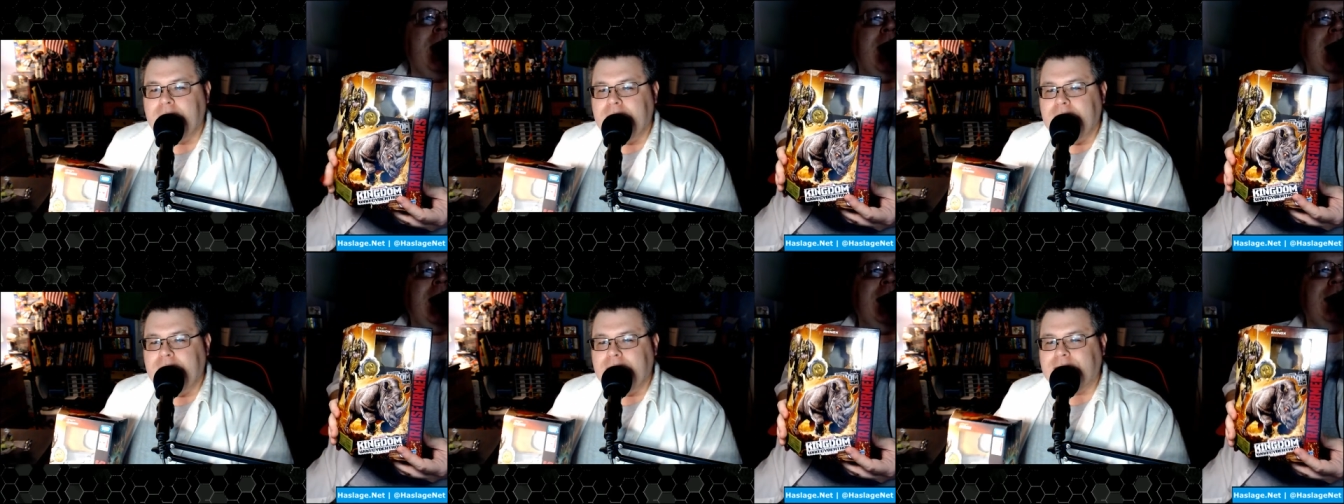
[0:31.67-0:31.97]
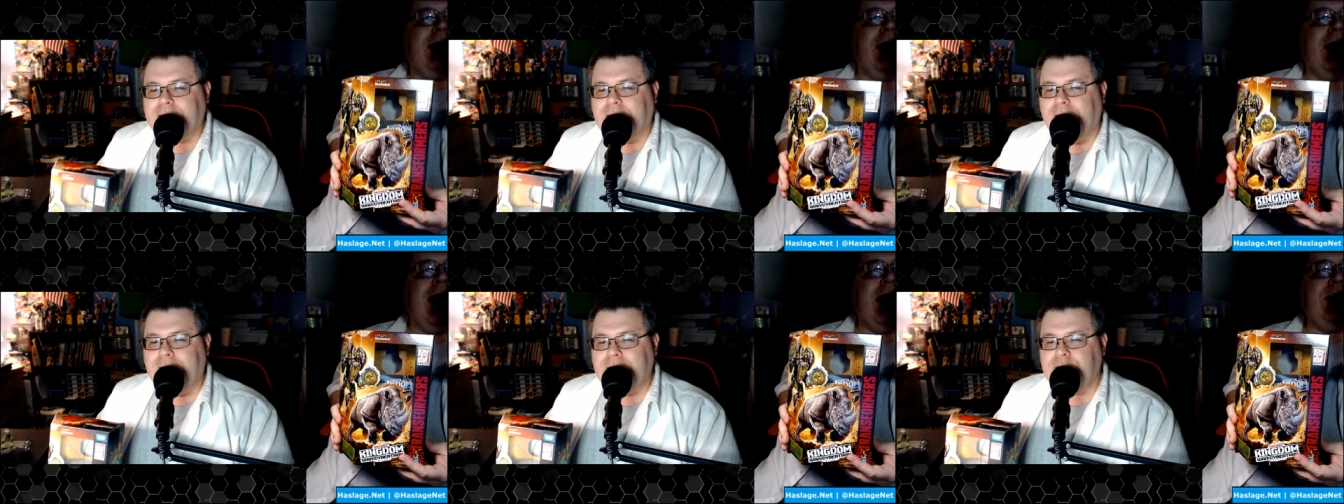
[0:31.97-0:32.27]

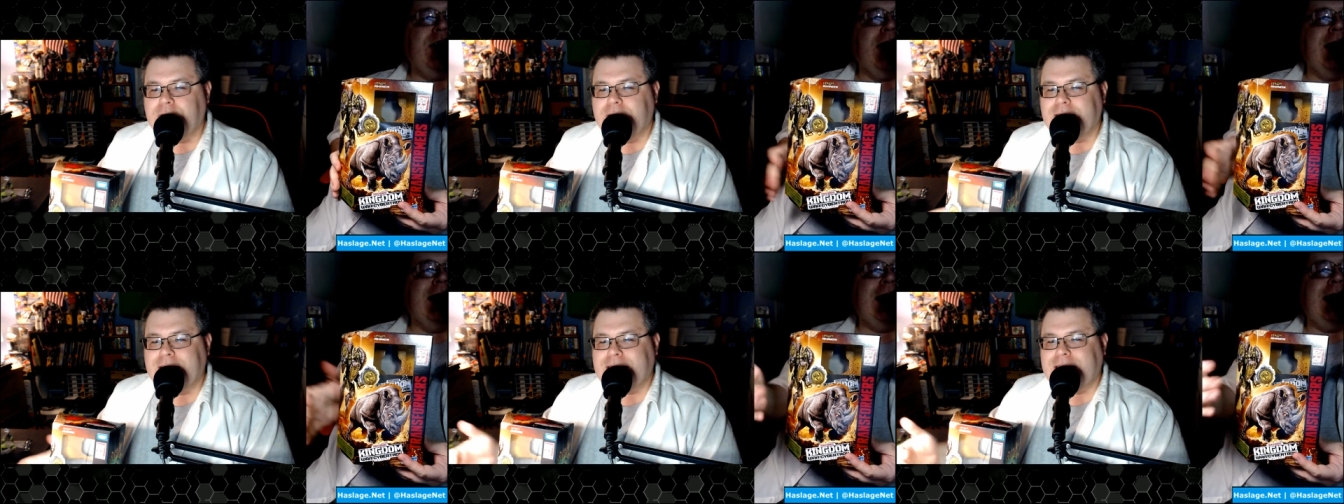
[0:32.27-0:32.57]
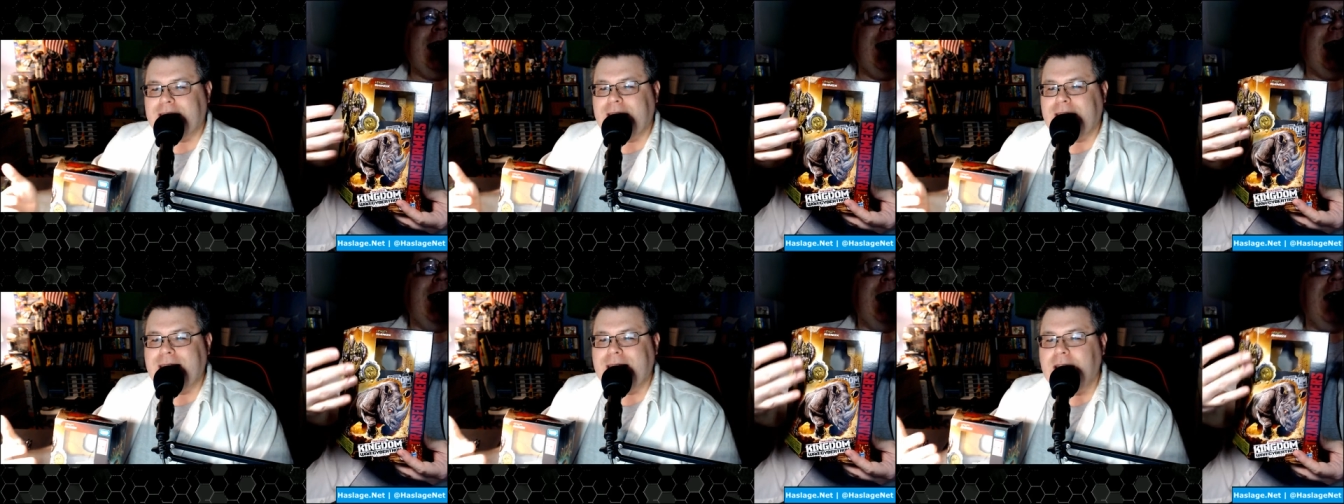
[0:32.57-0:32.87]
So as you can
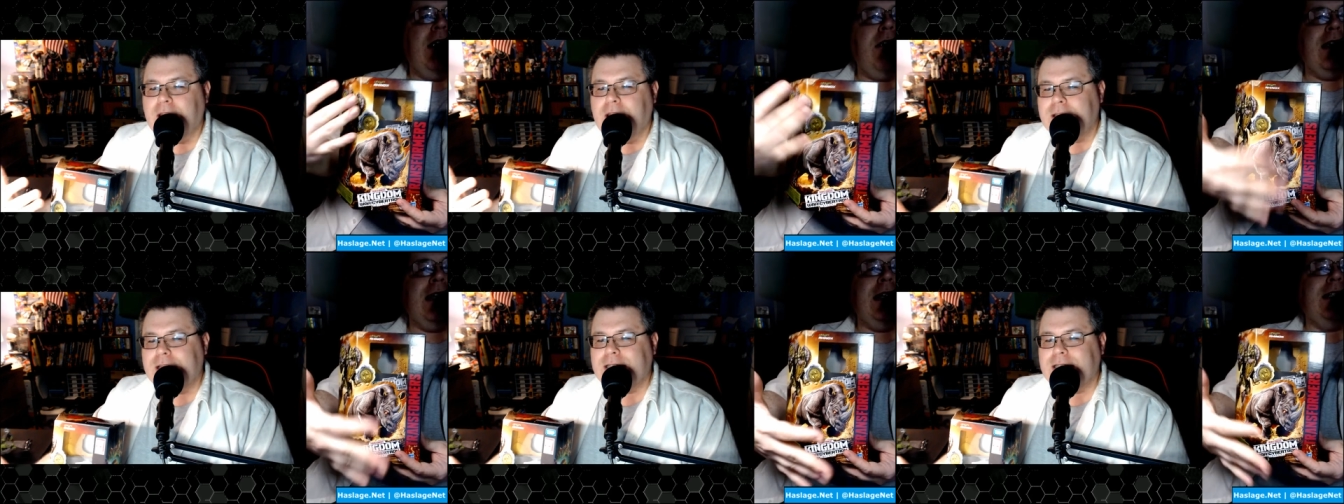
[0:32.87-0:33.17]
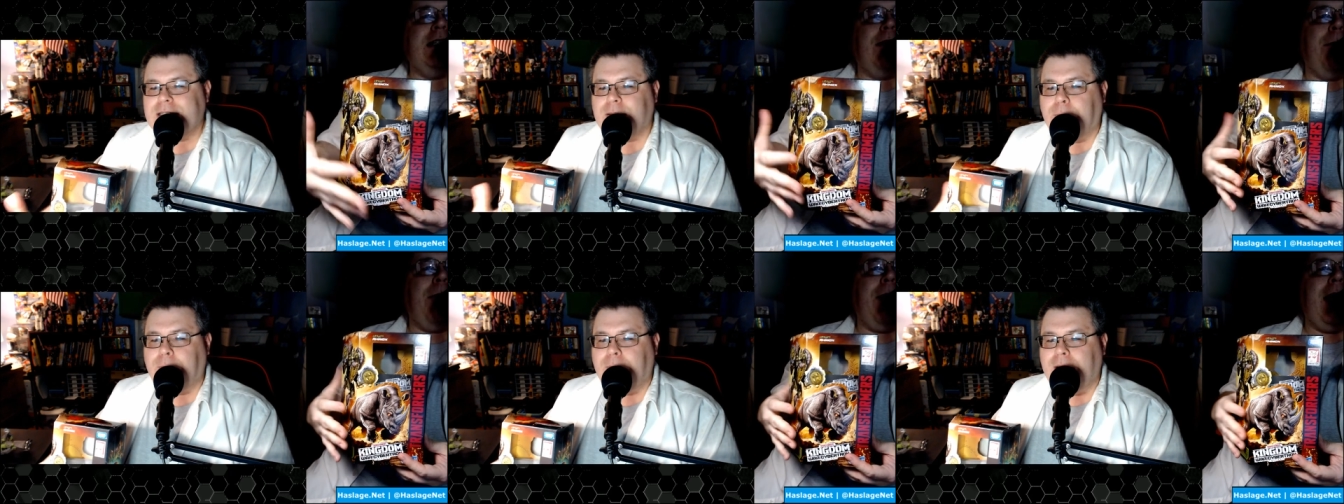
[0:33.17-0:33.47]
see, here is
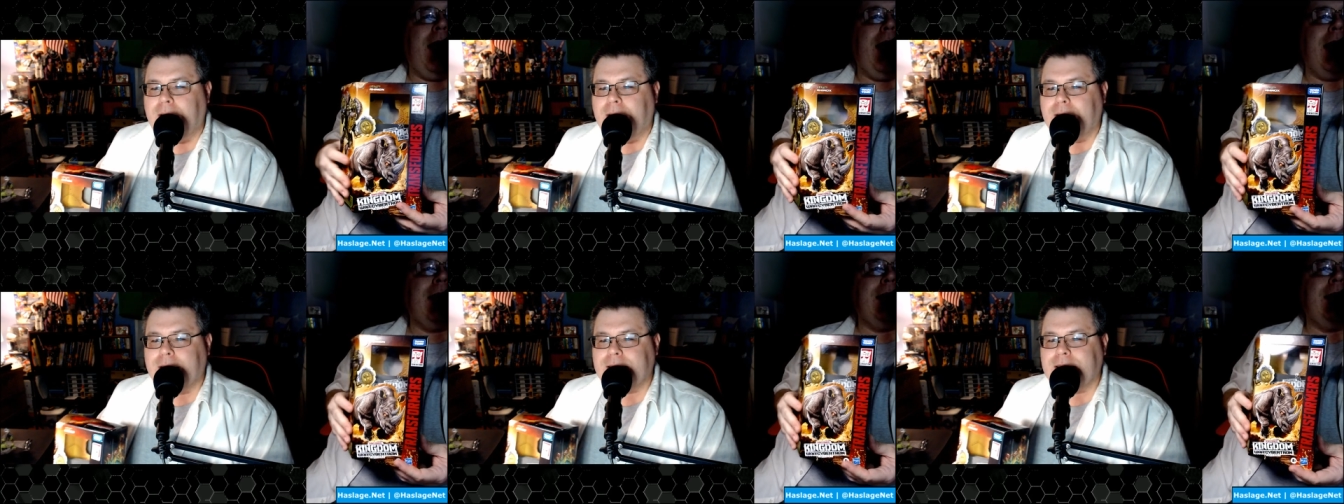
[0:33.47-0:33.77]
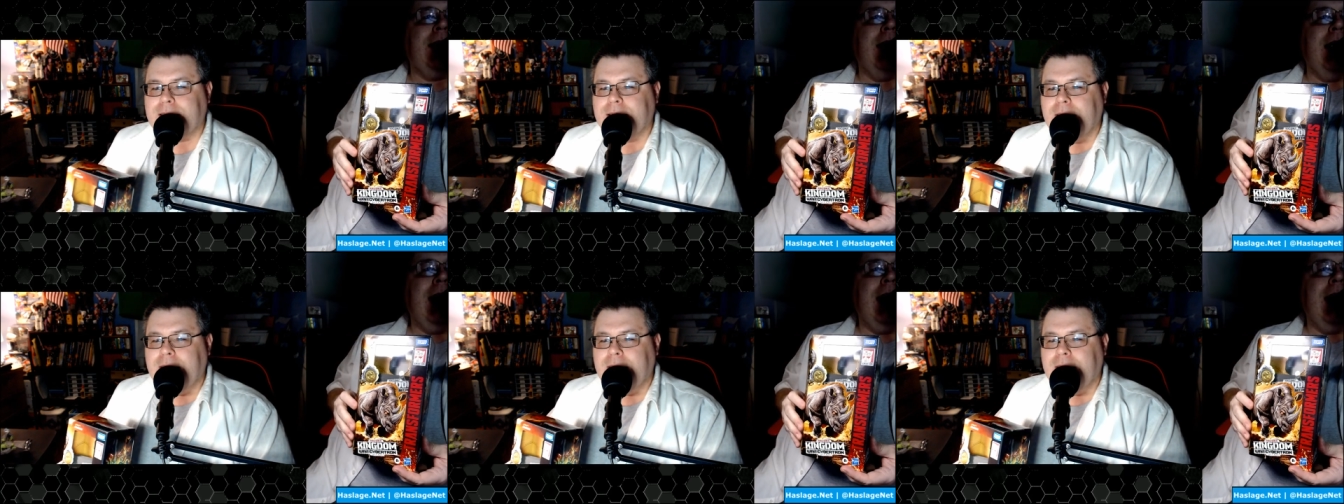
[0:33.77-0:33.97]
the box.